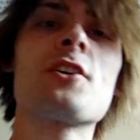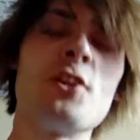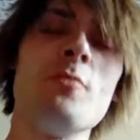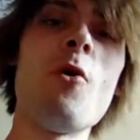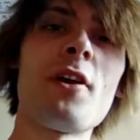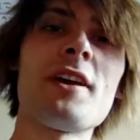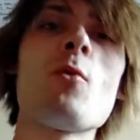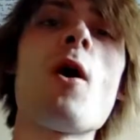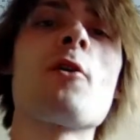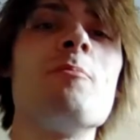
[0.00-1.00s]
Good
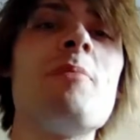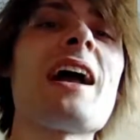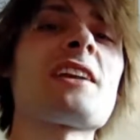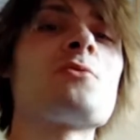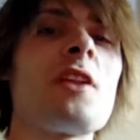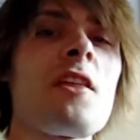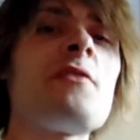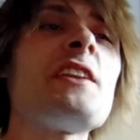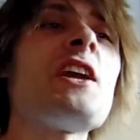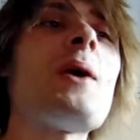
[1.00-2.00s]
morning, welcome back to
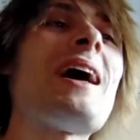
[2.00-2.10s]
another video,